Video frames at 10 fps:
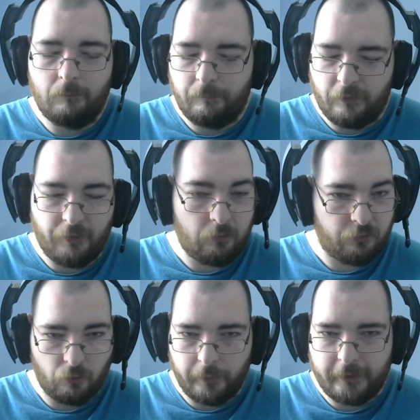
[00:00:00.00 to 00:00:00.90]
there's no
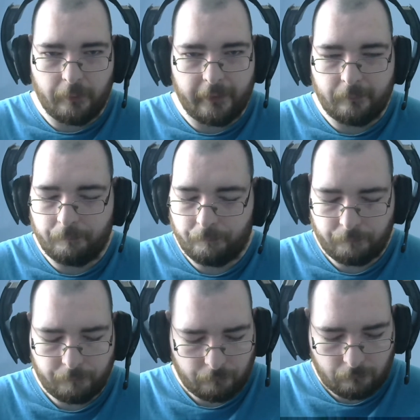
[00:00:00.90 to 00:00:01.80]
story to it,
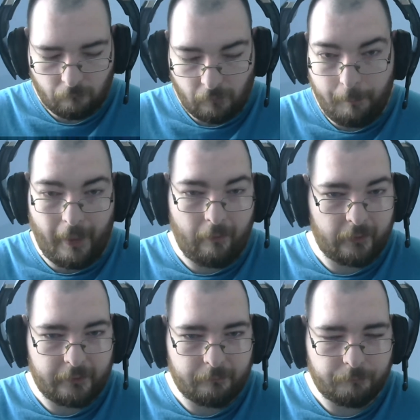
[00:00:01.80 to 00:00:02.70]
apparently.